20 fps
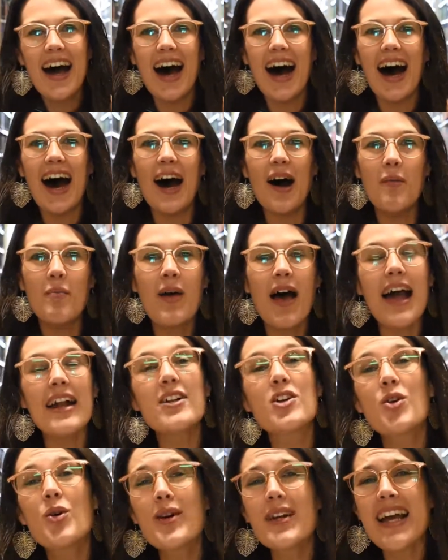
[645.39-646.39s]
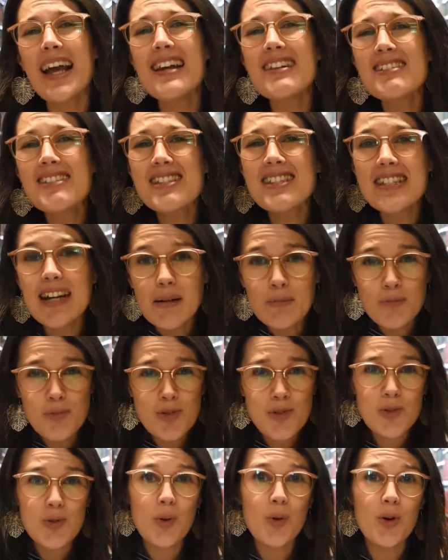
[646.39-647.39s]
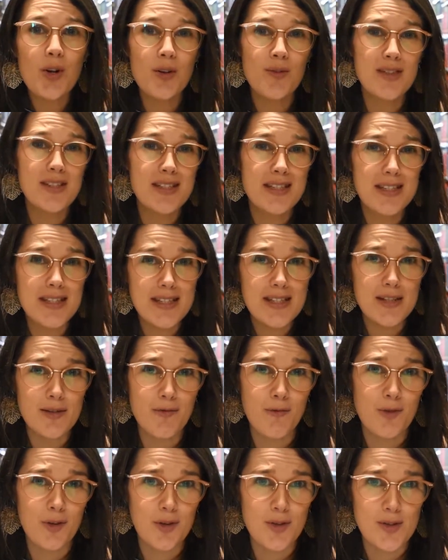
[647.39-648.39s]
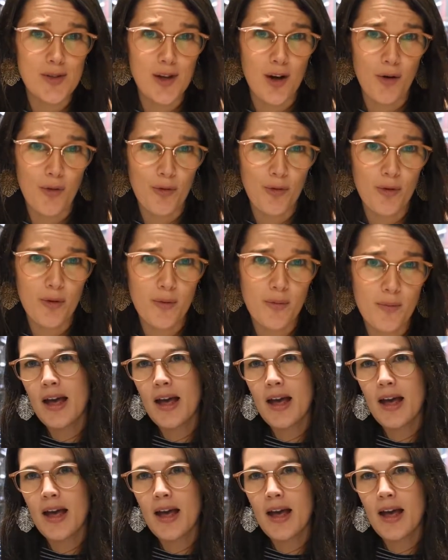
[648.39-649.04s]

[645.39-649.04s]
And create some sort of system for yourself.